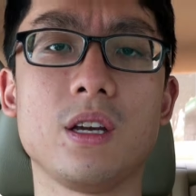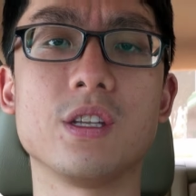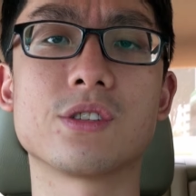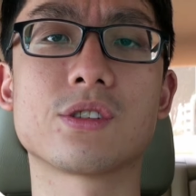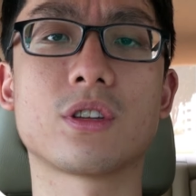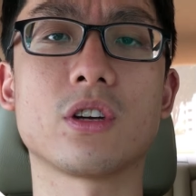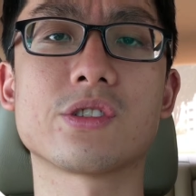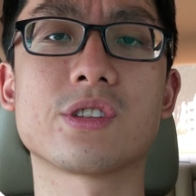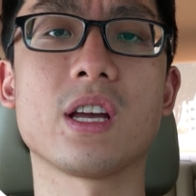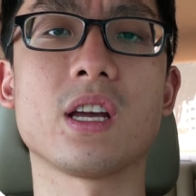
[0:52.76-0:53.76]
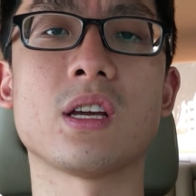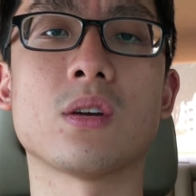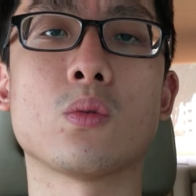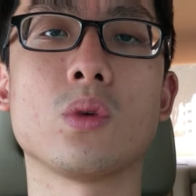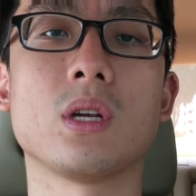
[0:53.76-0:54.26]
It's
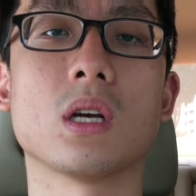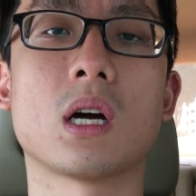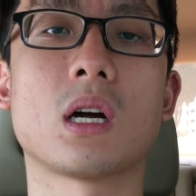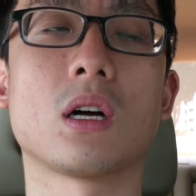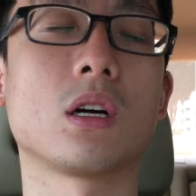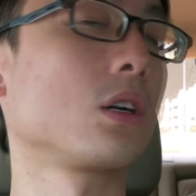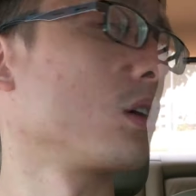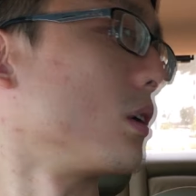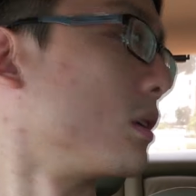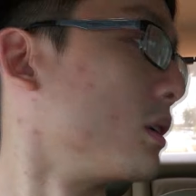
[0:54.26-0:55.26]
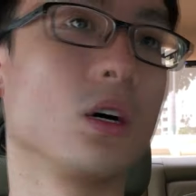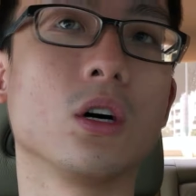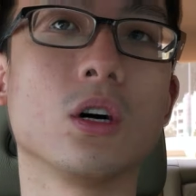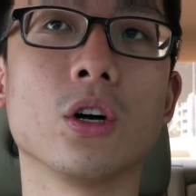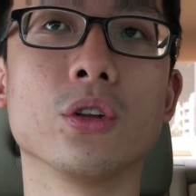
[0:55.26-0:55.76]
Thursday. We are
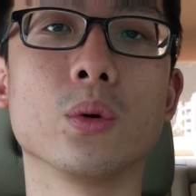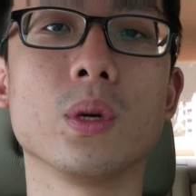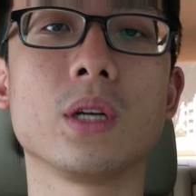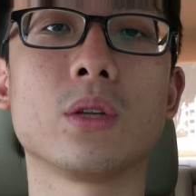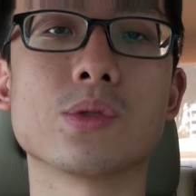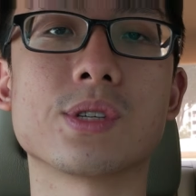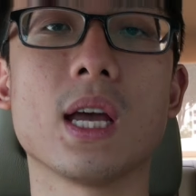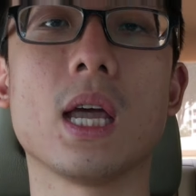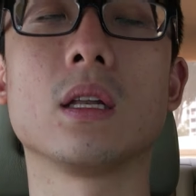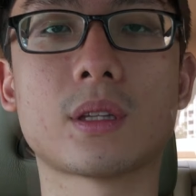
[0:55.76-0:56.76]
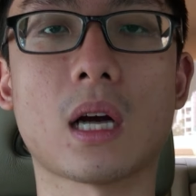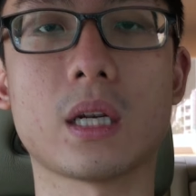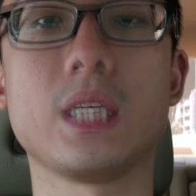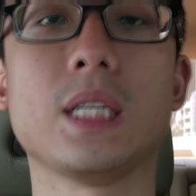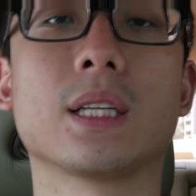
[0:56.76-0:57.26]
on the way to send
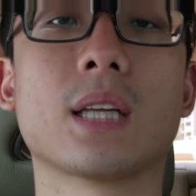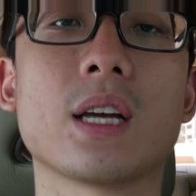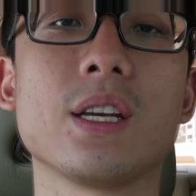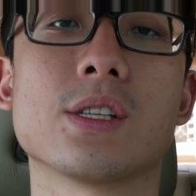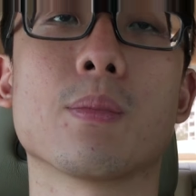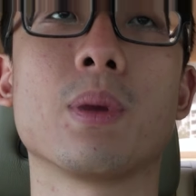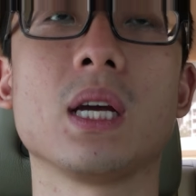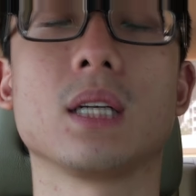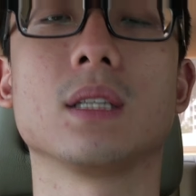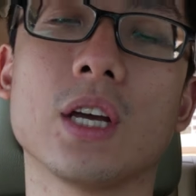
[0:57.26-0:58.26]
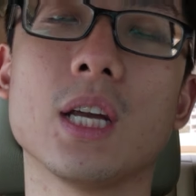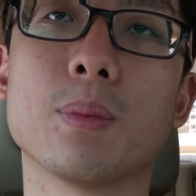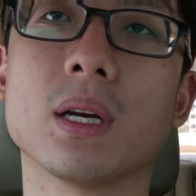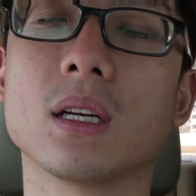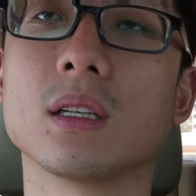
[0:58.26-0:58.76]
Taki. Taki is a pig, guinea
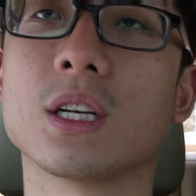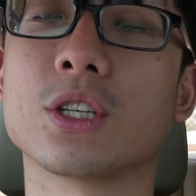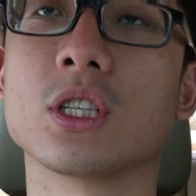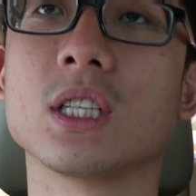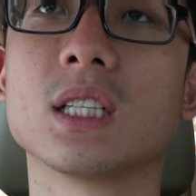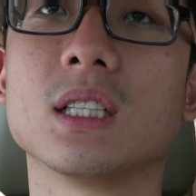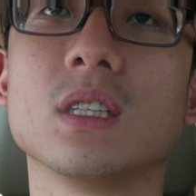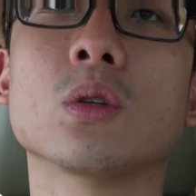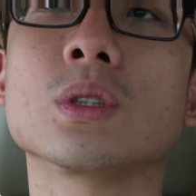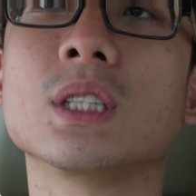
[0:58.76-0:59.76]
pig actually, to